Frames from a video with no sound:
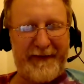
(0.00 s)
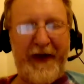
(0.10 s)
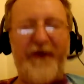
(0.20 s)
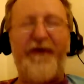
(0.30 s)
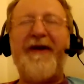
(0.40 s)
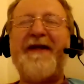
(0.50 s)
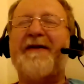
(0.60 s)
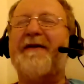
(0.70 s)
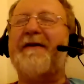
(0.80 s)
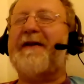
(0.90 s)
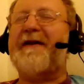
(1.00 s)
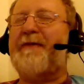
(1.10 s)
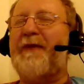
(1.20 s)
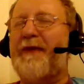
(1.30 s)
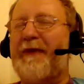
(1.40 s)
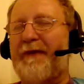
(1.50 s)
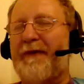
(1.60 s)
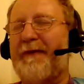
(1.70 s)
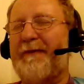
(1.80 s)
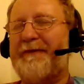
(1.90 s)
A crystal is
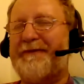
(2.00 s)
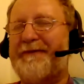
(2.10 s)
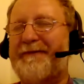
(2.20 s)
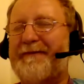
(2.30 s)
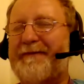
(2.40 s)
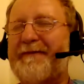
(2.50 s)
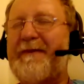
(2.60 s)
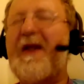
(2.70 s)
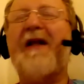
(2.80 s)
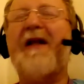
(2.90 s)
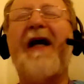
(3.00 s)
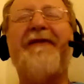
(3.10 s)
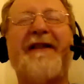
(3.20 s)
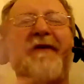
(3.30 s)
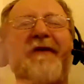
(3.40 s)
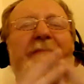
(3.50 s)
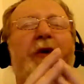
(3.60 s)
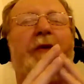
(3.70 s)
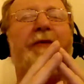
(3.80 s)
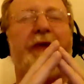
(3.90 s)
beautiful. Life is even
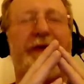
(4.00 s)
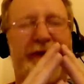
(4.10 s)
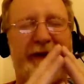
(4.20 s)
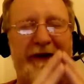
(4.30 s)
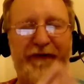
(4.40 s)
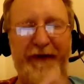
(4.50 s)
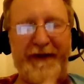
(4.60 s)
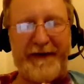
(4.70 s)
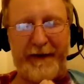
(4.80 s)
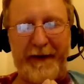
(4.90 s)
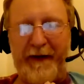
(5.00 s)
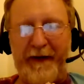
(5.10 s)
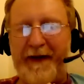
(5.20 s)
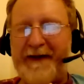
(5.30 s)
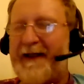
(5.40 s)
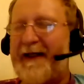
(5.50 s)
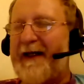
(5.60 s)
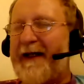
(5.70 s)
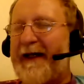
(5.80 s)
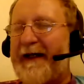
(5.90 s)
more beautiful than a crystal because
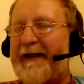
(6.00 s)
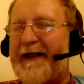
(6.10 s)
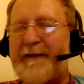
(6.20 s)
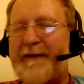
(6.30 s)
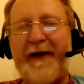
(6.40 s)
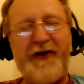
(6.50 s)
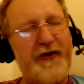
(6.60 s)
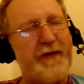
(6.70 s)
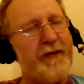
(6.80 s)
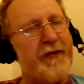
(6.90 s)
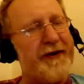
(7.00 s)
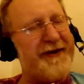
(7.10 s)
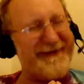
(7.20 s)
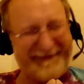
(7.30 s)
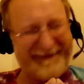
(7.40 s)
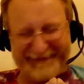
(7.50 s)
it has much more